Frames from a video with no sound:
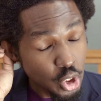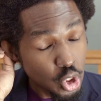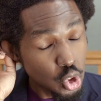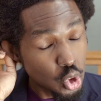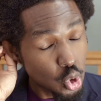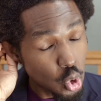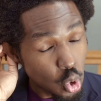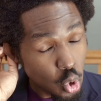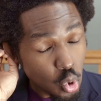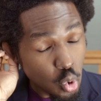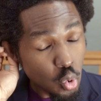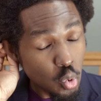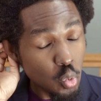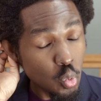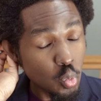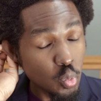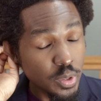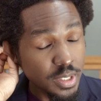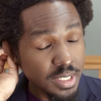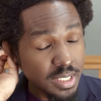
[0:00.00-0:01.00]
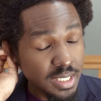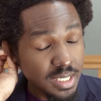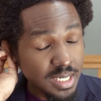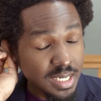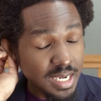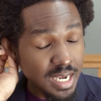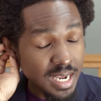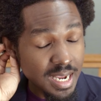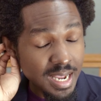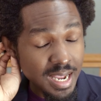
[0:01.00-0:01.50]
though
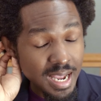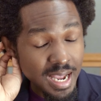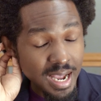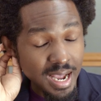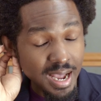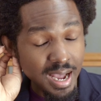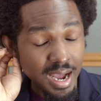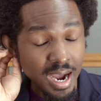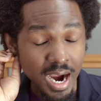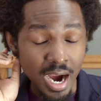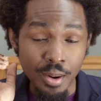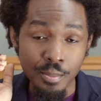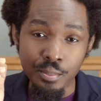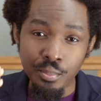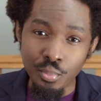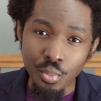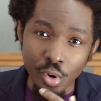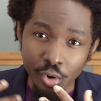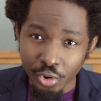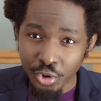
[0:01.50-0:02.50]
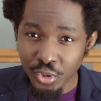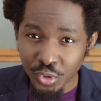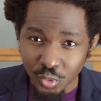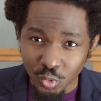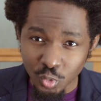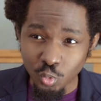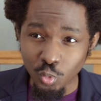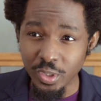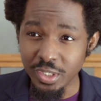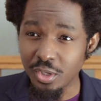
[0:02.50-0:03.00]
we are born
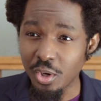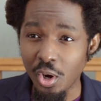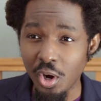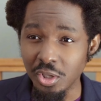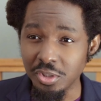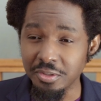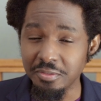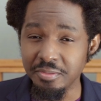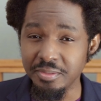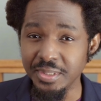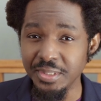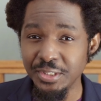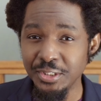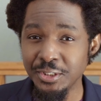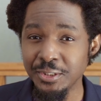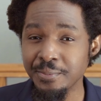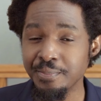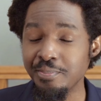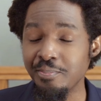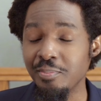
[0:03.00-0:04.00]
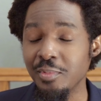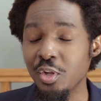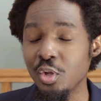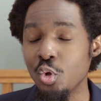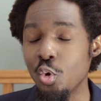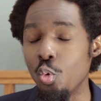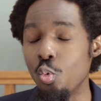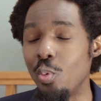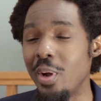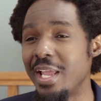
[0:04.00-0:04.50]
with all of this,
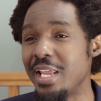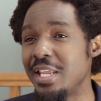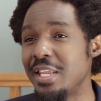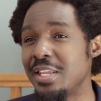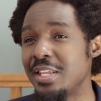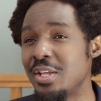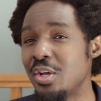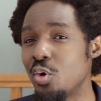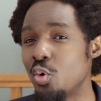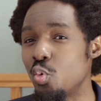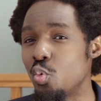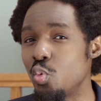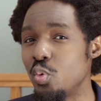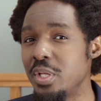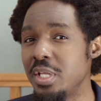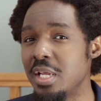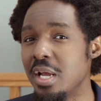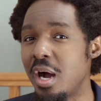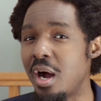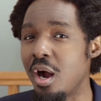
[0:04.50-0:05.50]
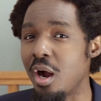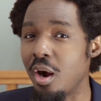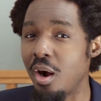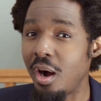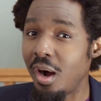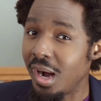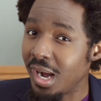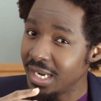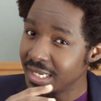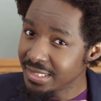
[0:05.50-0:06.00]
when we are
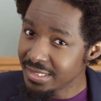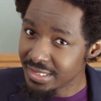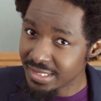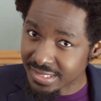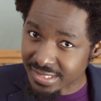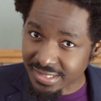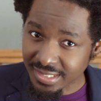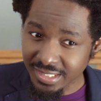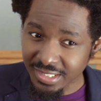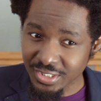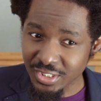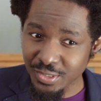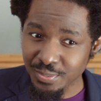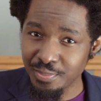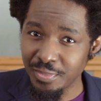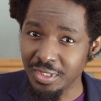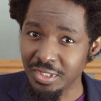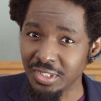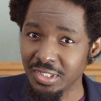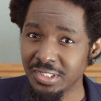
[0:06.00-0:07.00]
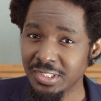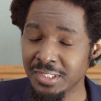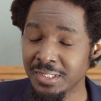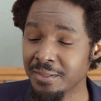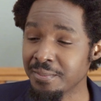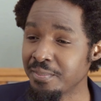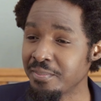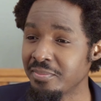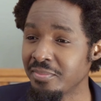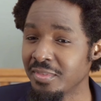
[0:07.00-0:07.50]
under 6 months,
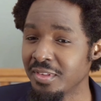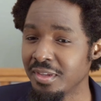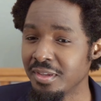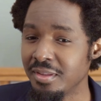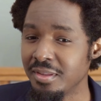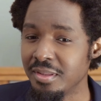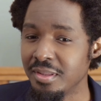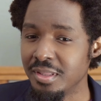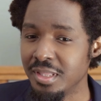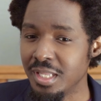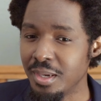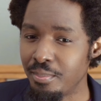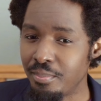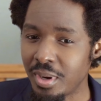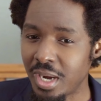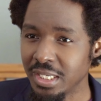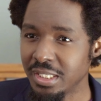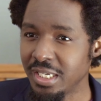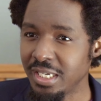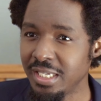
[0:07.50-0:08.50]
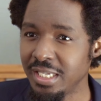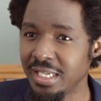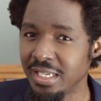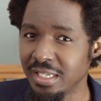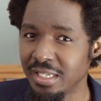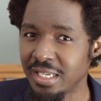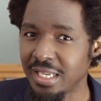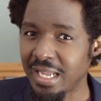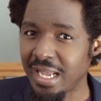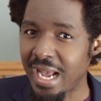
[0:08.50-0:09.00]
the body
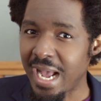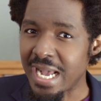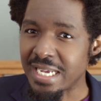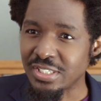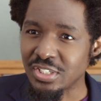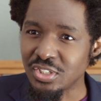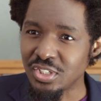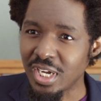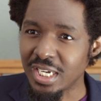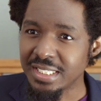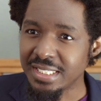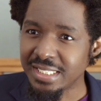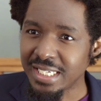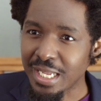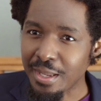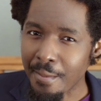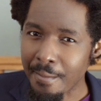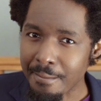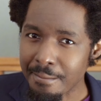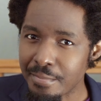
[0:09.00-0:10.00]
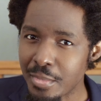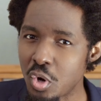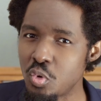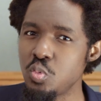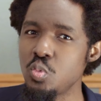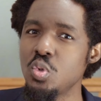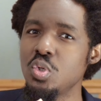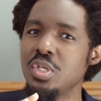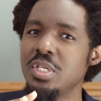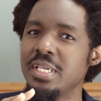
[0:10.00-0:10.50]
has not yet
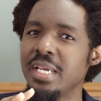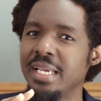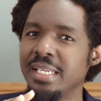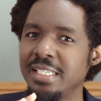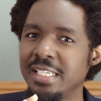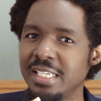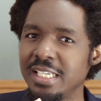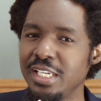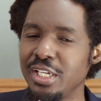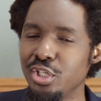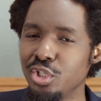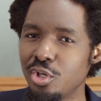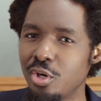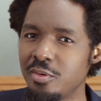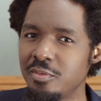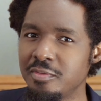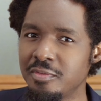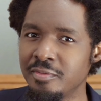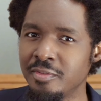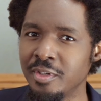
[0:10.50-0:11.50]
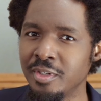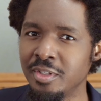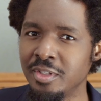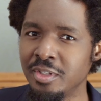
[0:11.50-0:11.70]
mounted enough